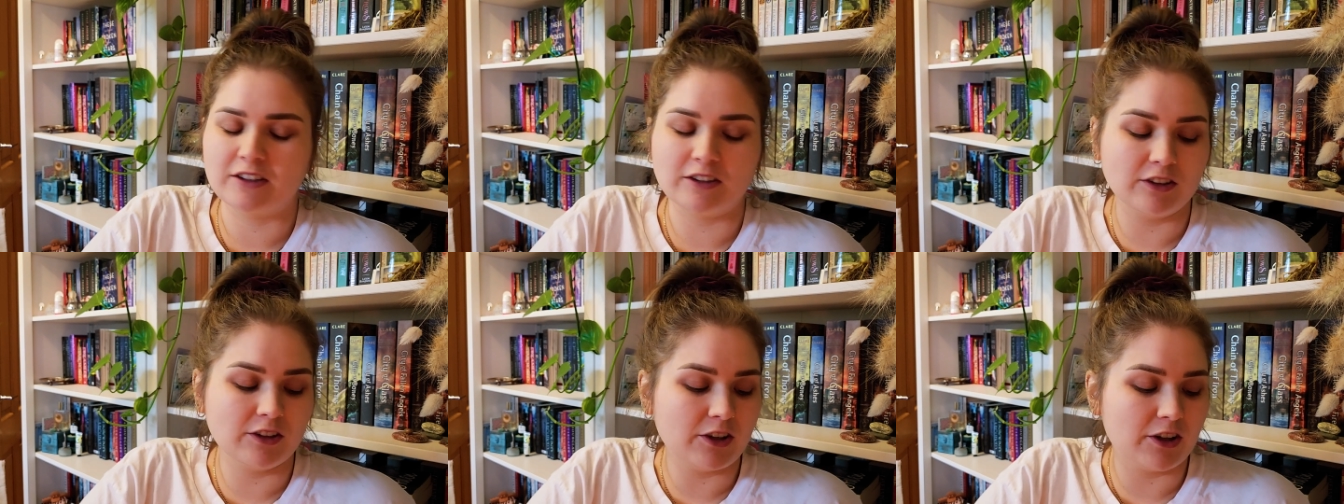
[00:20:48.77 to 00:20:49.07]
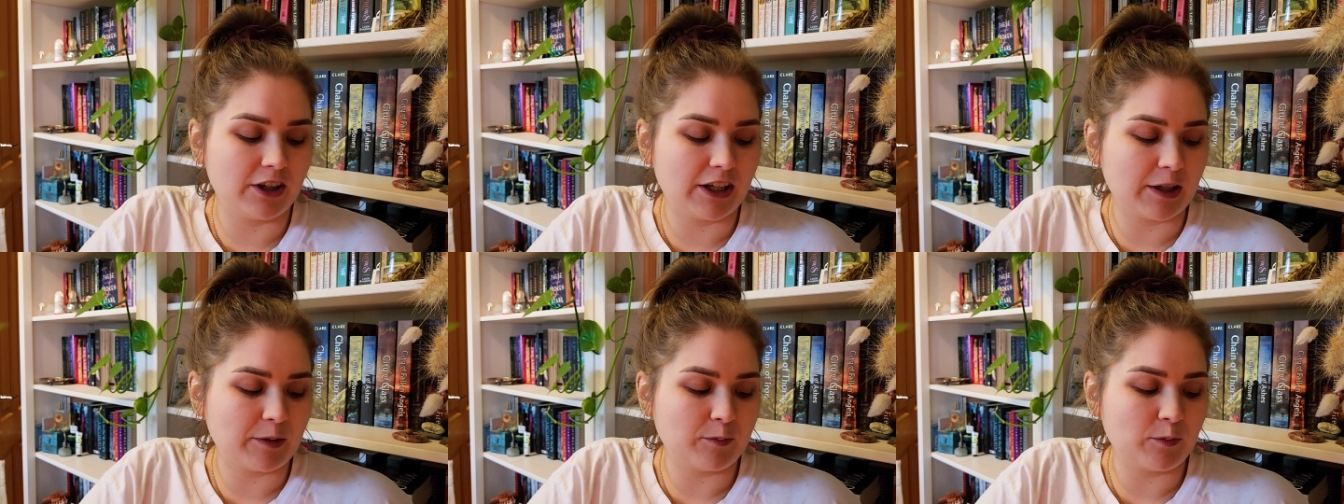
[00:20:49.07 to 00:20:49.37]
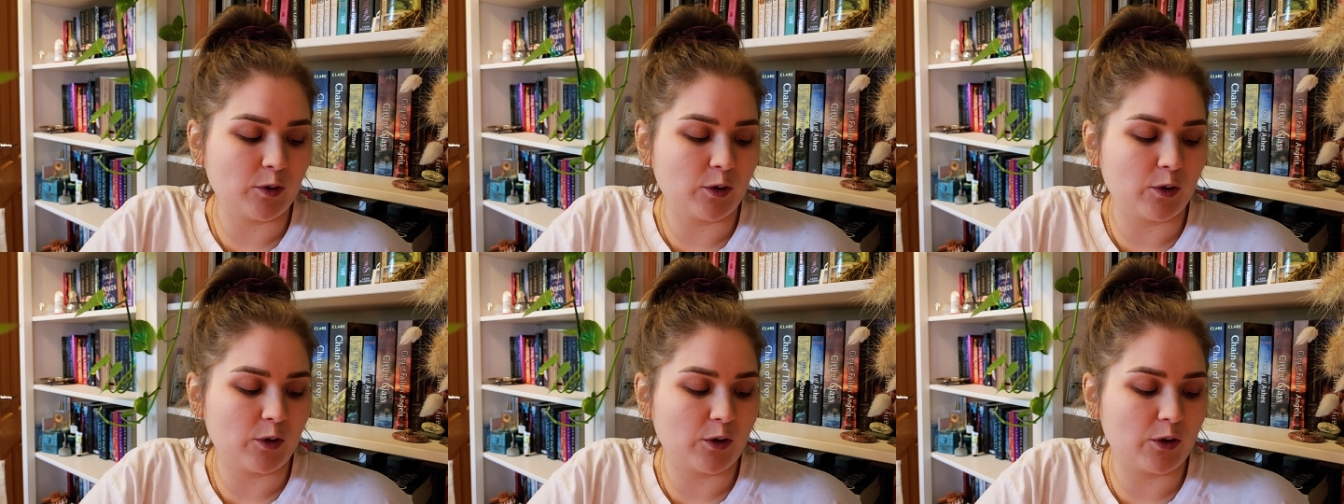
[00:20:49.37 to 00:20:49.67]
learning
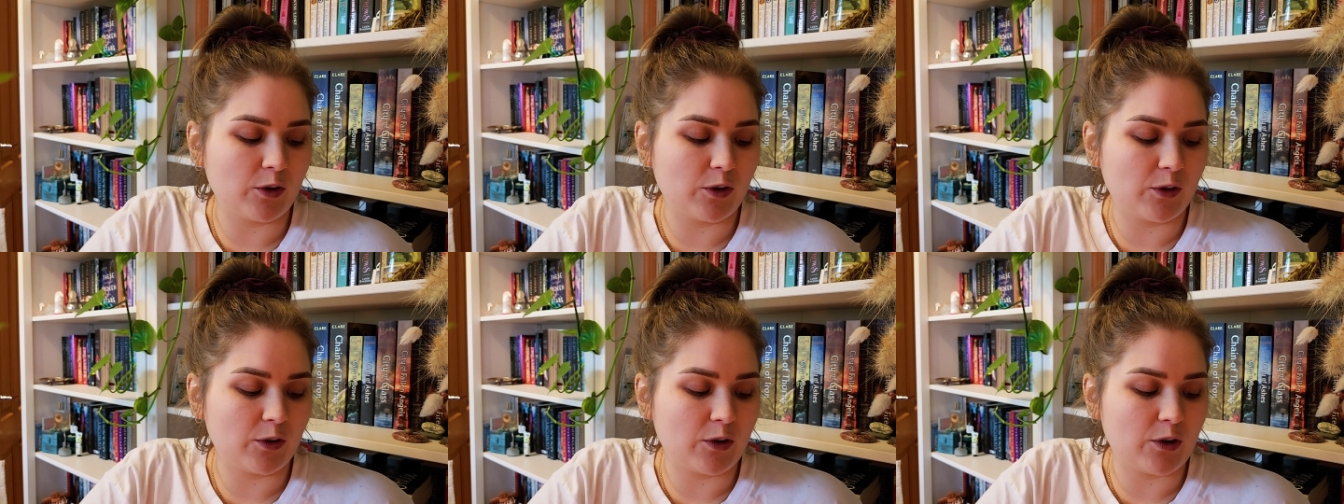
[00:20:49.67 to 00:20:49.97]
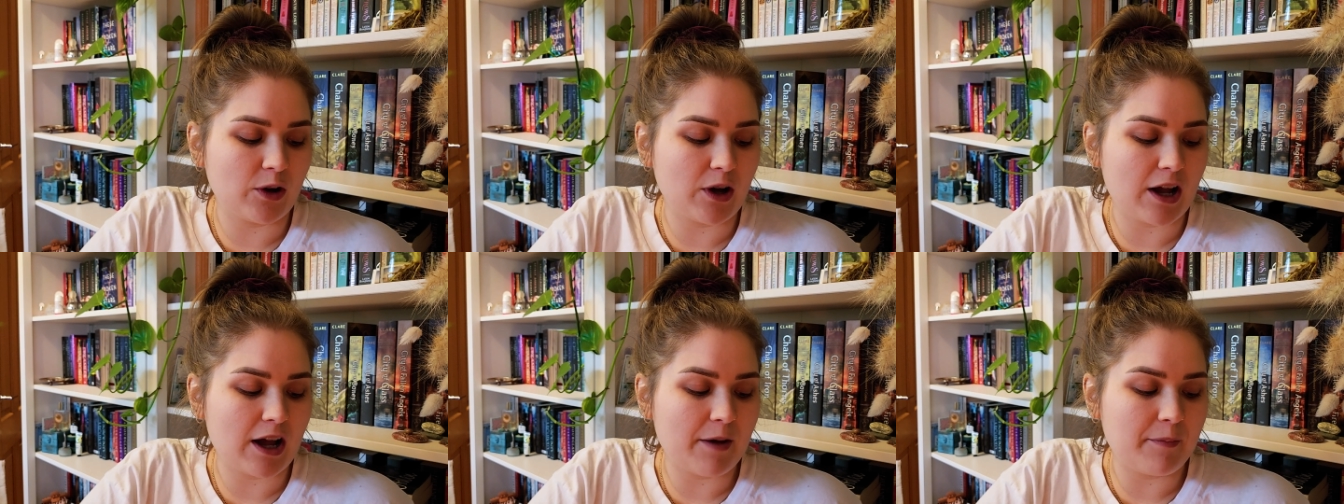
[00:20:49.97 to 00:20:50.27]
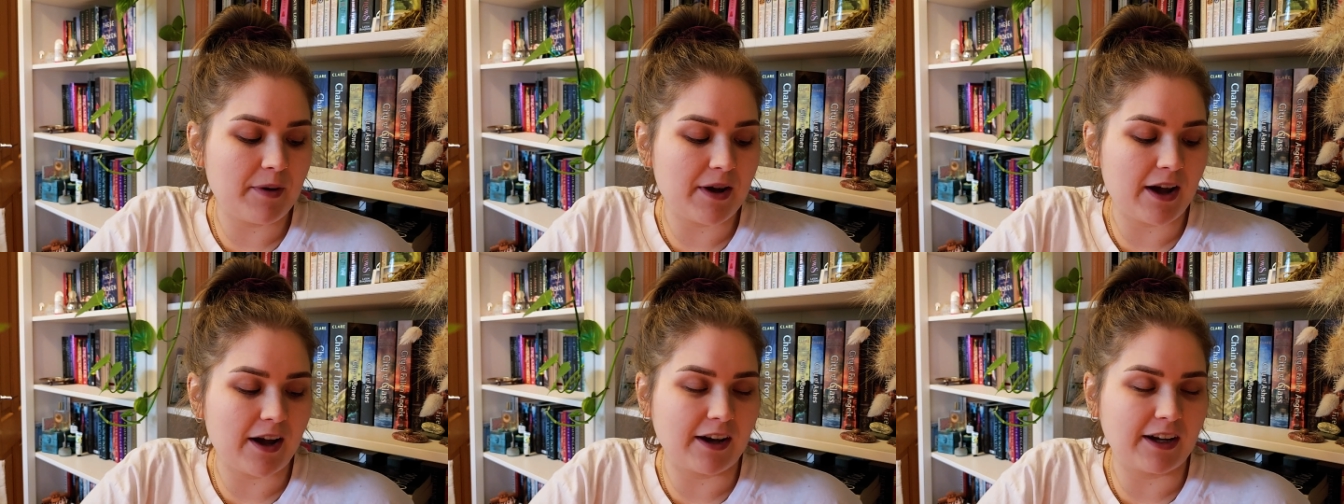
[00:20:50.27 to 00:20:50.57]
more
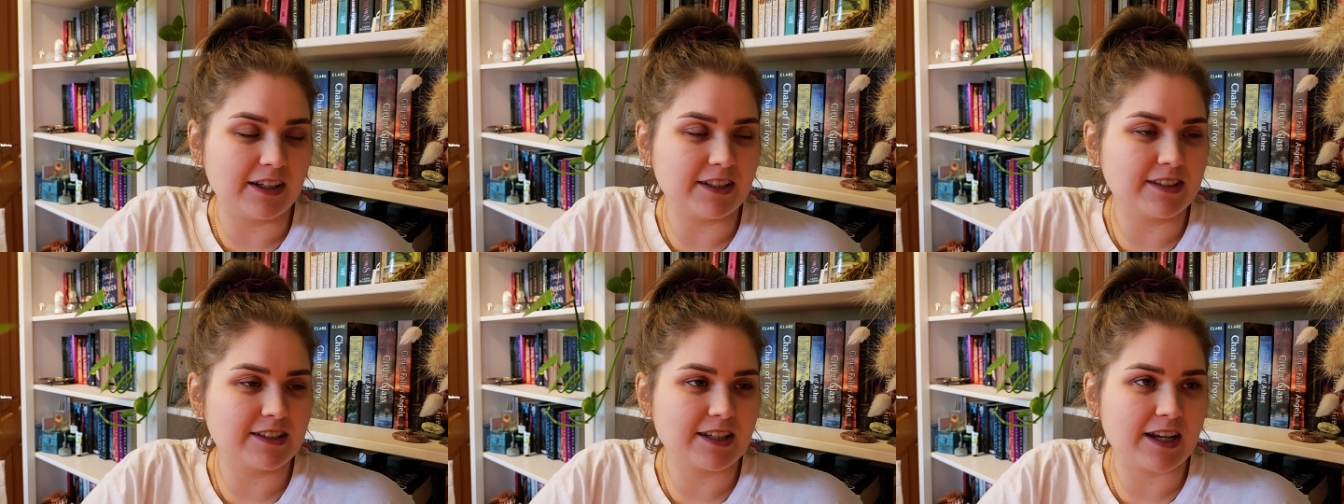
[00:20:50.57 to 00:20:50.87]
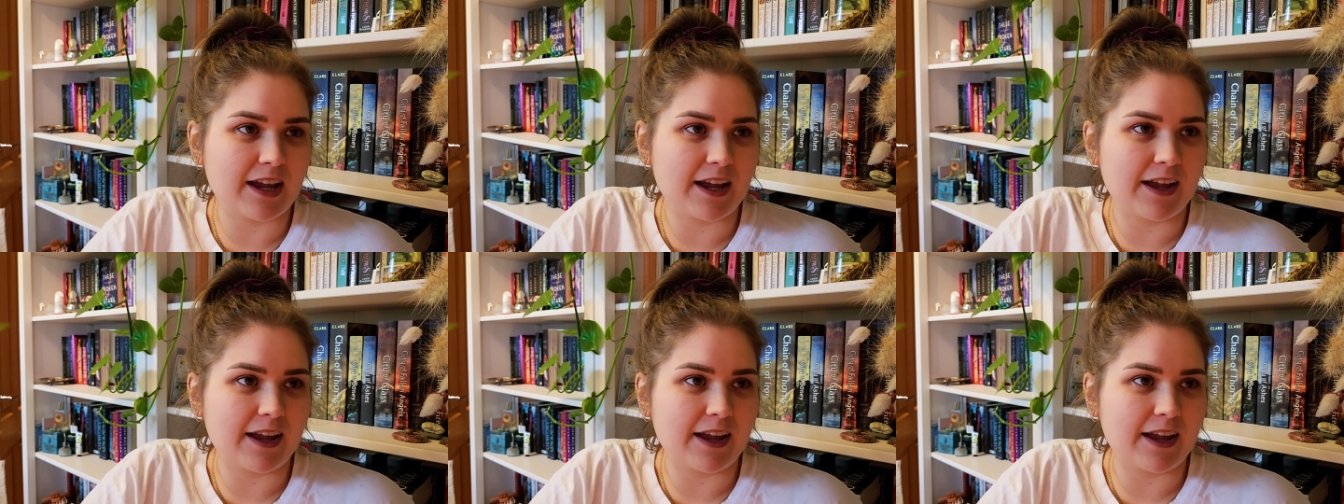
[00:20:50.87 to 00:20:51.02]
about